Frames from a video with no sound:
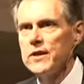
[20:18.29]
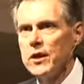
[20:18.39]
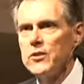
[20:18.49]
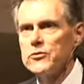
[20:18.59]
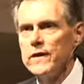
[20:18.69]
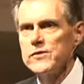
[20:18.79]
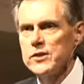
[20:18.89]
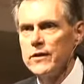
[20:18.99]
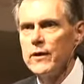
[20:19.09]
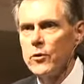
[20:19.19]
in the country of
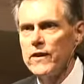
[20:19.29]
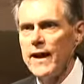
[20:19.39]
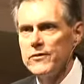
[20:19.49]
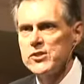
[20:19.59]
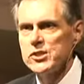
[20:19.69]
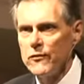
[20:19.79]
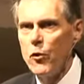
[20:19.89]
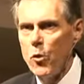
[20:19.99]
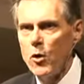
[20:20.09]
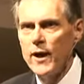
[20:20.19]
Syria where they're having a
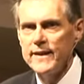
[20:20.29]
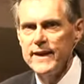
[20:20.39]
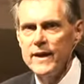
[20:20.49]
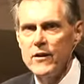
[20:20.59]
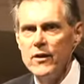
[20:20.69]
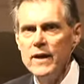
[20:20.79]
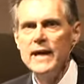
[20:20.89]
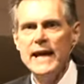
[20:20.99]
civil war right now?